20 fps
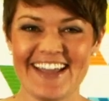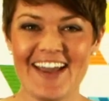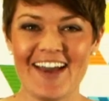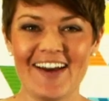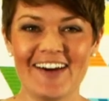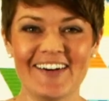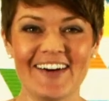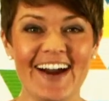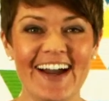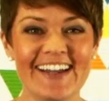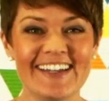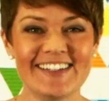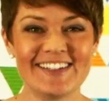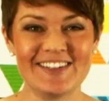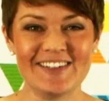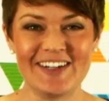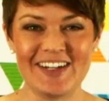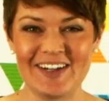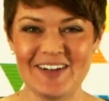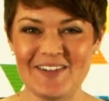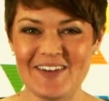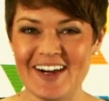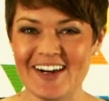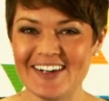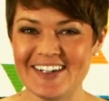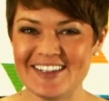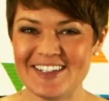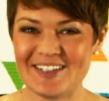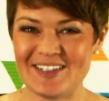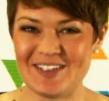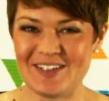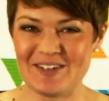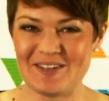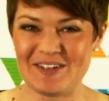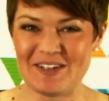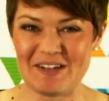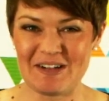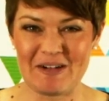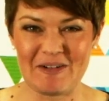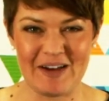All right, so here we are in the
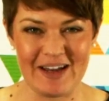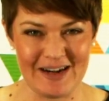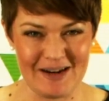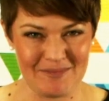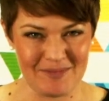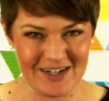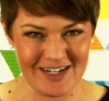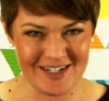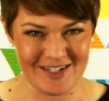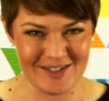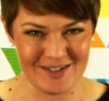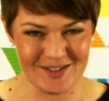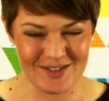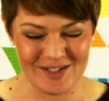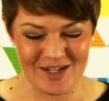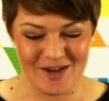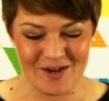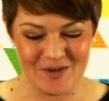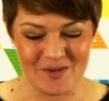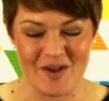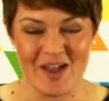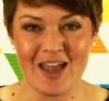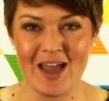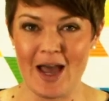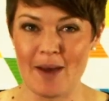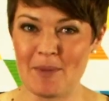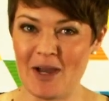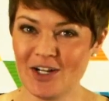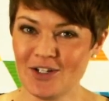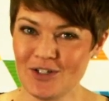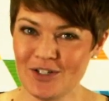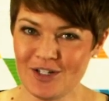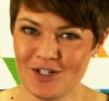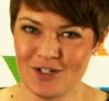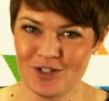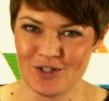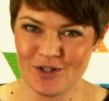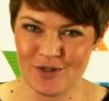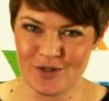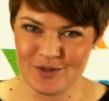studio, and I'm ready to sew. I'm actually going
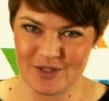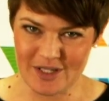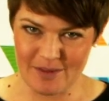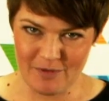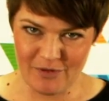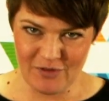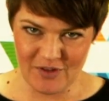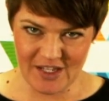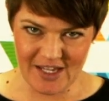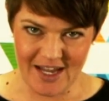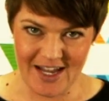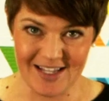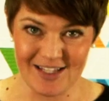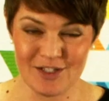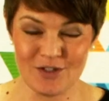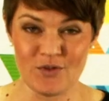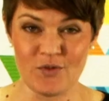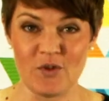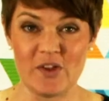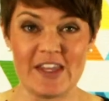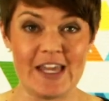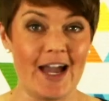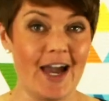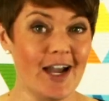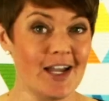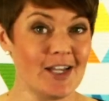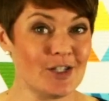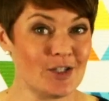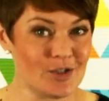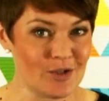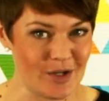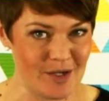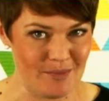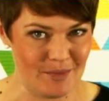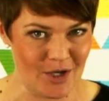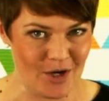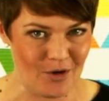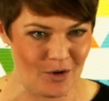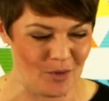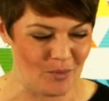to show you some of the cuts for the ice cream
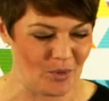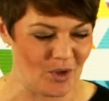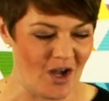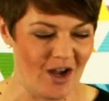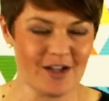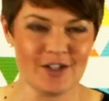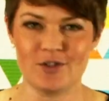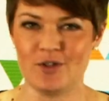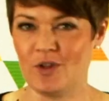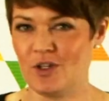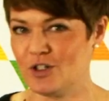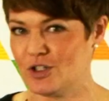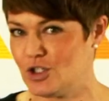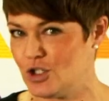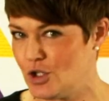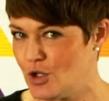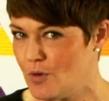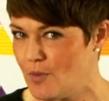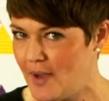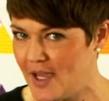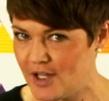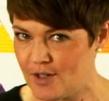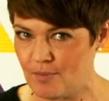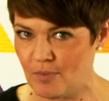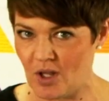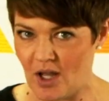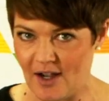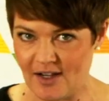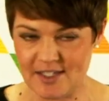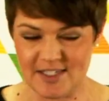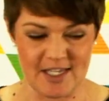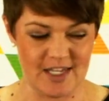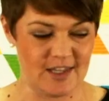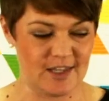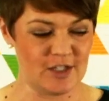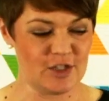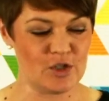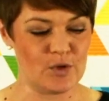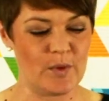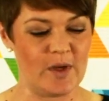cone block. So there's 2 main blocks in
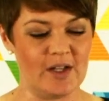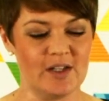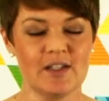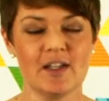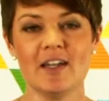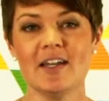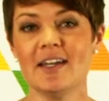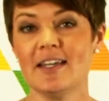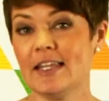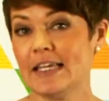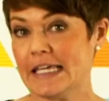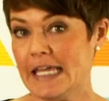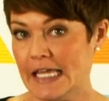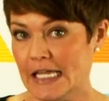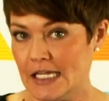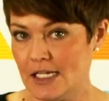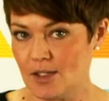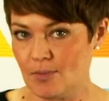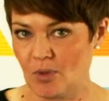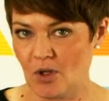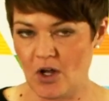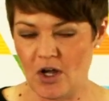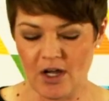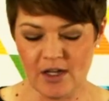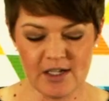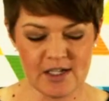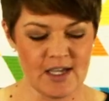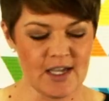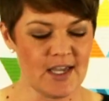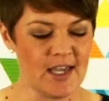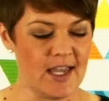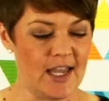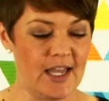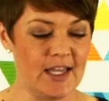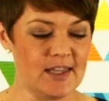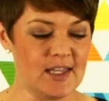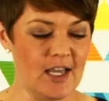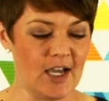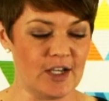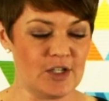this quilt, the candy block
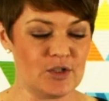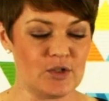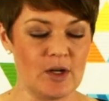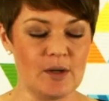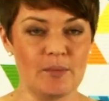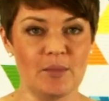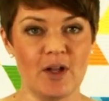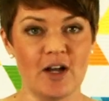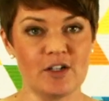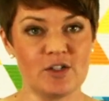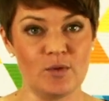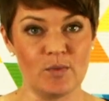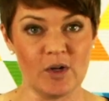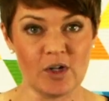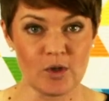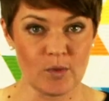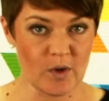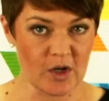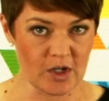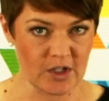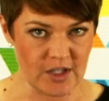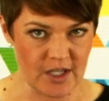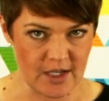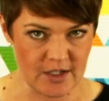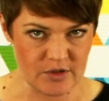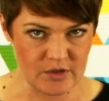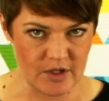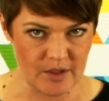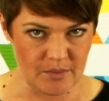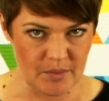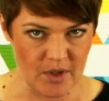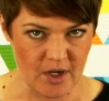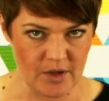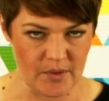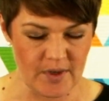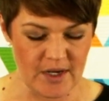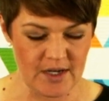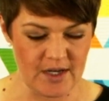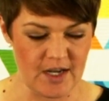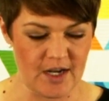and the ice cream block. So we're going to work on the ice cream block
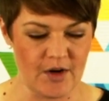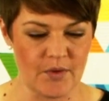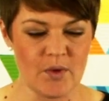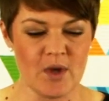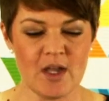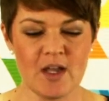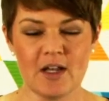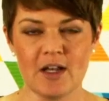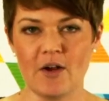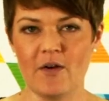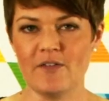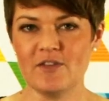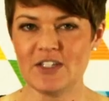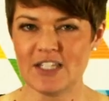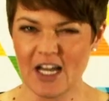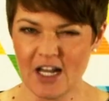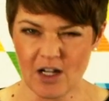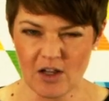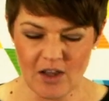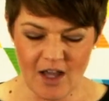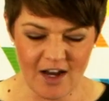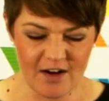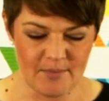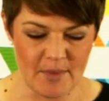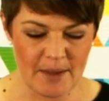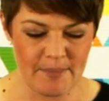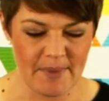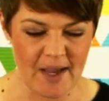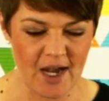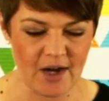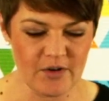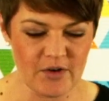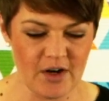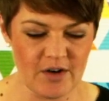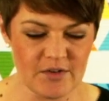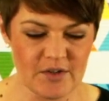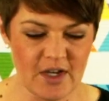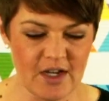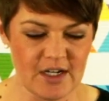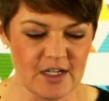right now. Now I've done a lot of my
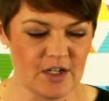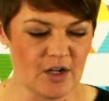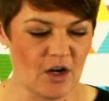background cutting